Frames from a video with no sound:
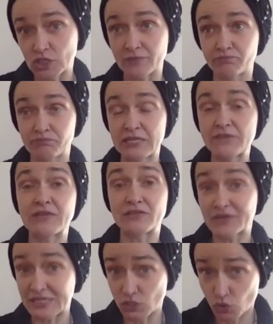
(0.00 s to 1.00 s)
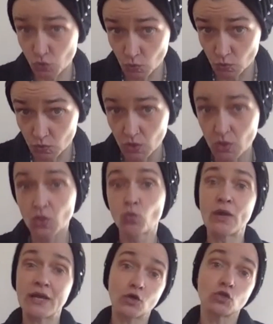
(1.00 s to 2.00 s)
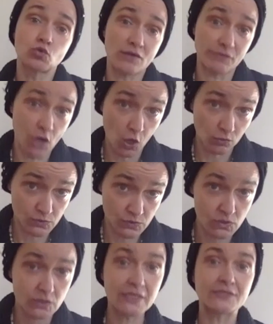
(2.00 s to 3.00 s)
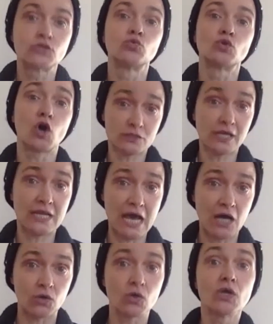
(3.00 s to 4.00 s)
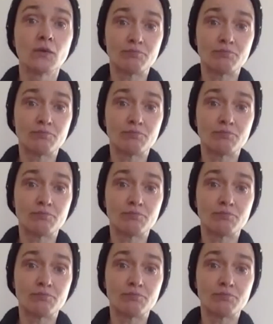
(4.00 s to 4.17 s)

I believe that very soon we are going to have laws that do not allow